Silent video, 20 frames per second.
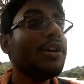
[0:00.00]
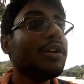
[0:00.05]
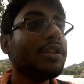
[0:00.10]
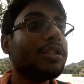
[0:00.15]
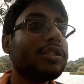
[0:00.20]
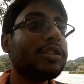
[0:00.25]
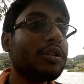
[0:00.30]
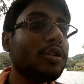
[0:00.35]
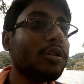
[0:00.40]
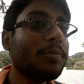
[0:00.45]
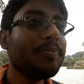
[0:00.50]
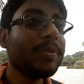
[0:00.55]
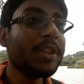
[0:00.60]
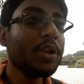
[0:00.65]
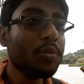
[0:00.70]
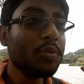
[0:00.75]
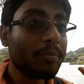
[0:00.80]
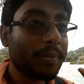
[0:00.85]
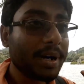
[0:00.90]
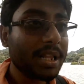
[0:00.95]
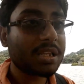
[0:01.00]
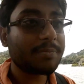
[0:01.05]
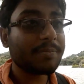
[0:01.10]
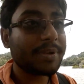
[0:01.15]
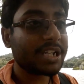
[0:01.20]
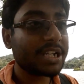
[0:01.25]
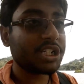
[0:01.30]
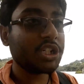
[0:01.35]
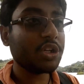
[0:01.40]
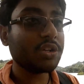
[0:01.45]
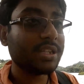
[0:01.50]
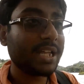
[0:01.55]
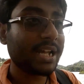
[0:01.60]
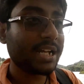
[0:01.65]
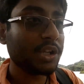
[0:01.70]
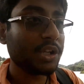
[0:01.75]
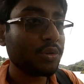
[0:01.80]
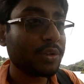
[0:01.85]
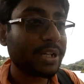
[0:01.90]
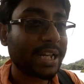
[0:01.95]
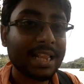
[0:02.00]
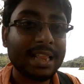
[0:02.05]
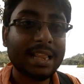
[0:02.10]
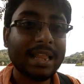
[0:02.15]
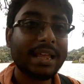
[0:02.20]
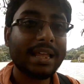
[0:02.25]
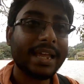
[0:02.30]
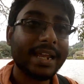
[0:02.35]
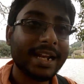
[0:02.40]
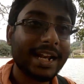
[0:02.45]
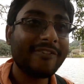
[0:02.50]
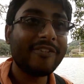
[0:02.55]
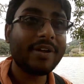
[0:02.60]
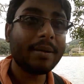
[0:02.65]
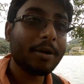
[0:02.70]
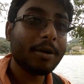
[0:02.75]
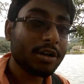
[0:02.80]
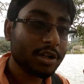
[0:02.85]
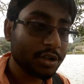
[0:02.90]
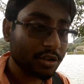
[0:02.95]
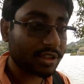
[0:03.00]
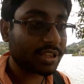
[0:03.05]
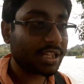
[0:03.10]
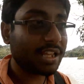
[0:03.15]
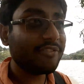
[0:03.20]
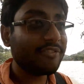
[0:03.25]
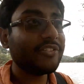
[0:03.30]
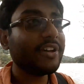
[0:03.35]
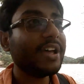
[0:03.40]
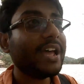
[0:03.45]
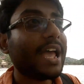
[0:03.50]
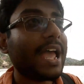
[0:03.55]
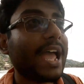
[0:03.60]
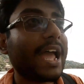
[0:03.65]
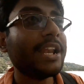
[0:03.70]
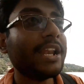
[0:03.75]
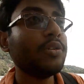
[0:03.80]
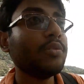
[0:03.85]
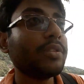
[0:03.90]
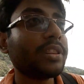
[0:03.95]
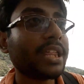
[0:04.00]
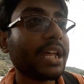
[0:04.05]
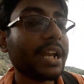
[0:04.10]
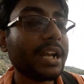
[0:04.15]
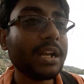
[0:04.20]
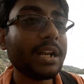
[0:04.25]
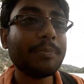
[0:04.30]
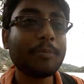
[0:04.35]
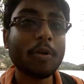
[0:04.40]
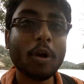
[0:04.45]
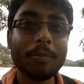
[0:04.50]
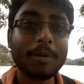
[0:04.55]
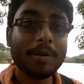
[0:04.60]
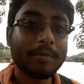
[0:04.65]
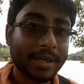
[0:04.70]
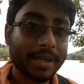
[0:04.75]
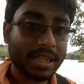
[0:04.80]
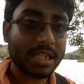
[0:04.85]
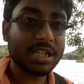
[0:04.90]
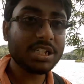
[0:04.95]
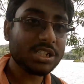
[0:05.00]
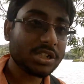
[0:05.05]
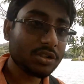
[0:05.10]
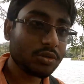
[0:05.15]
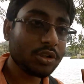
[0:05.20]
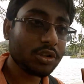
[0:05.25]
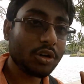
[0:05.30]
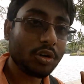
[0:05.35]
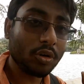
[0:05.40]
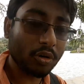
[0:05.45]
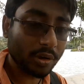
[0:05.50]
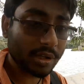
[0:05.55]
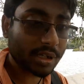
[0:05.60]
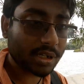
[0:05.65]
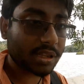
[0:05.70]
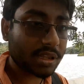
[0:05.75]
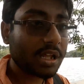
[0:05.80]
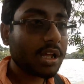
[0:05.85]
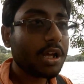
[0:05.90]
So you must make sure that you tell enough about yourself and you send a proper message to your hosts,